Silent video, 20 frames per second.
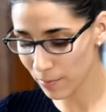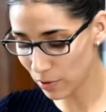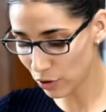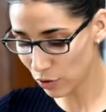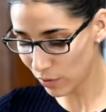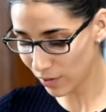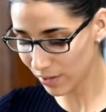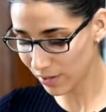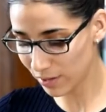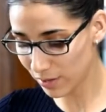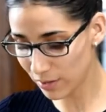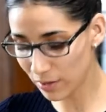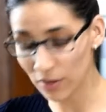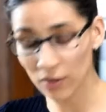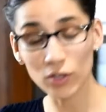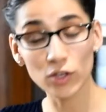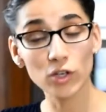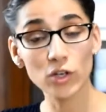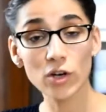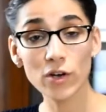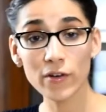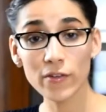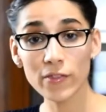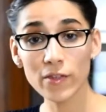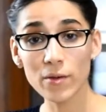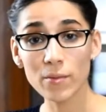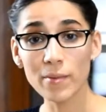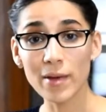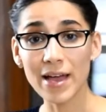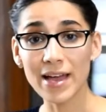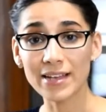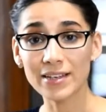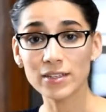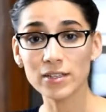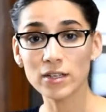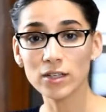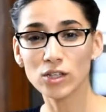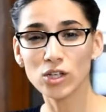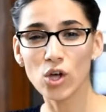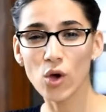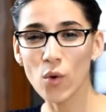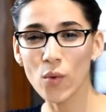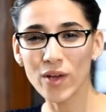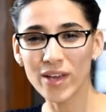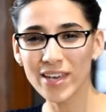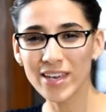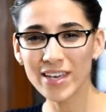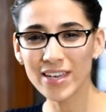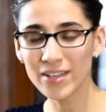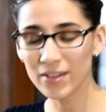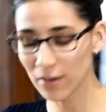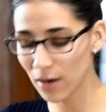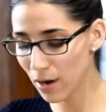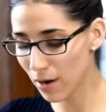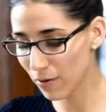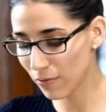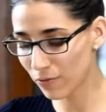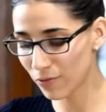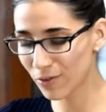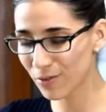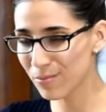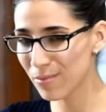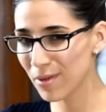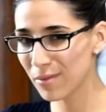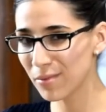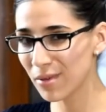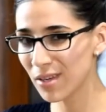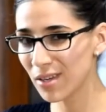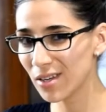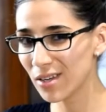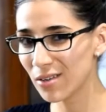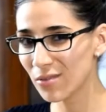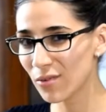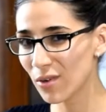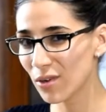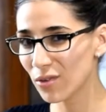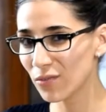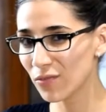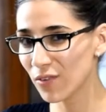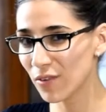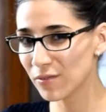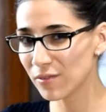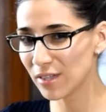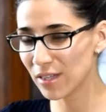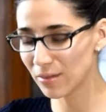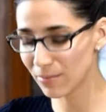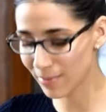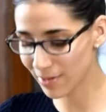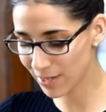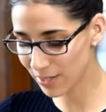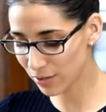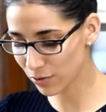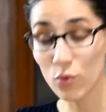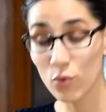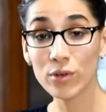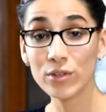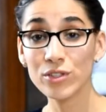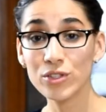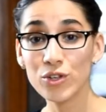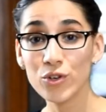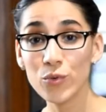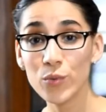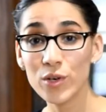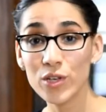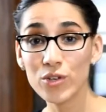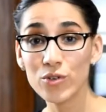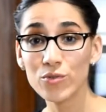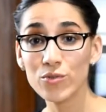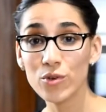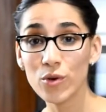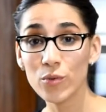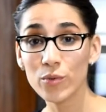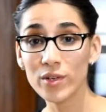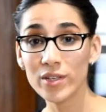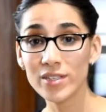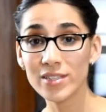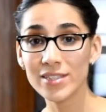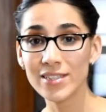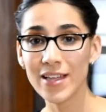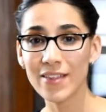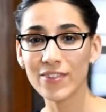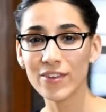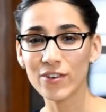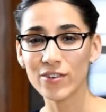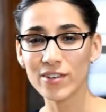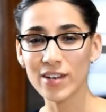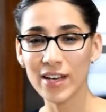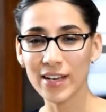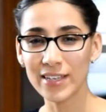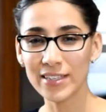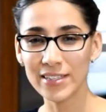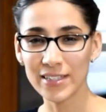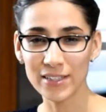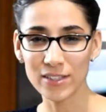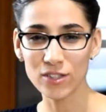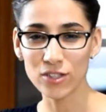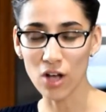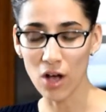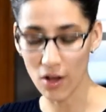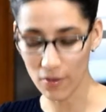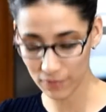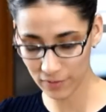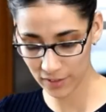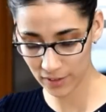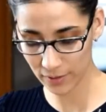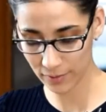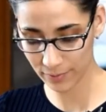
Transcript: You can cook them at low heat for maybe around 15 minutes or until when you notice that they're nice and soft.